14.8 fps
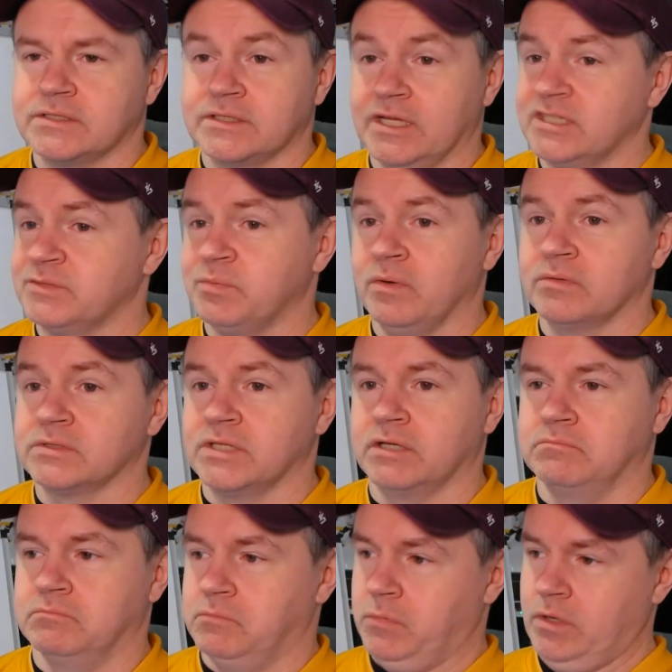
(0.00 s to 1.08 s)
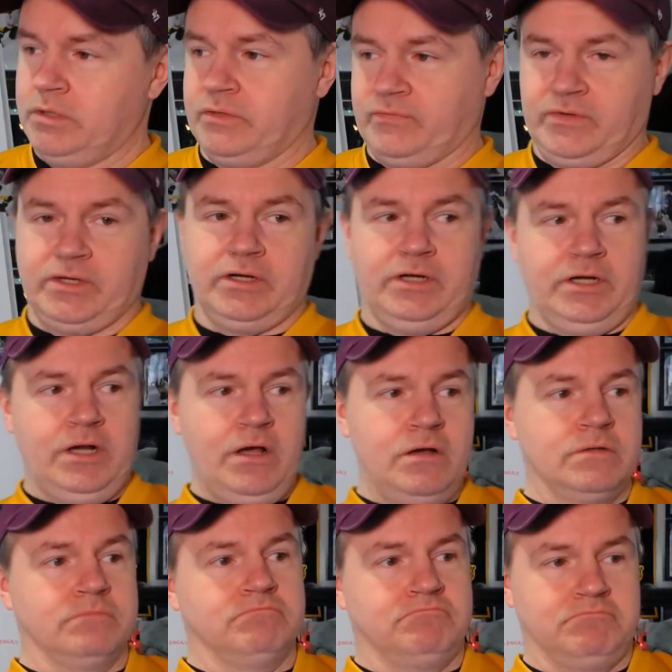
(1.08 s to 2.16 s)
And Despero's like, well, you figured it
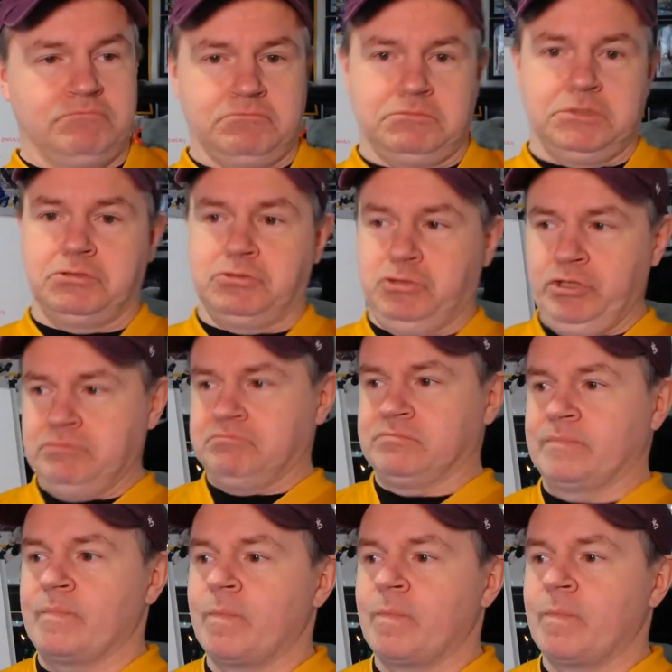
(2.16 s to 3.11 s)
out. You did.